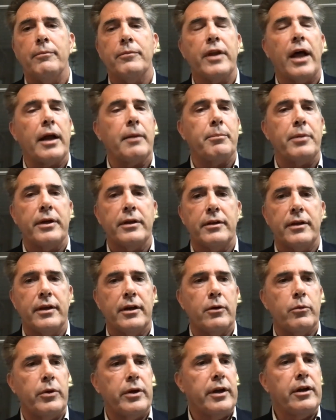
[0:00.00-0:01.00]
Not a big
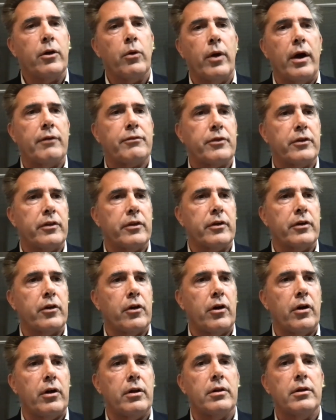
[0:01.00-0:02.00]
deal. We didn't go after the
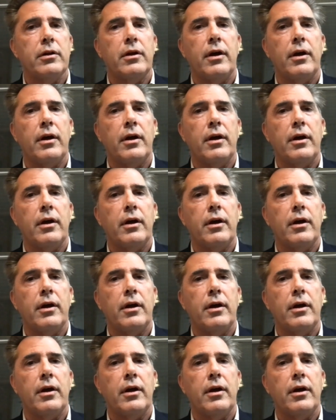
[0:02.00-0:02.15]
girl.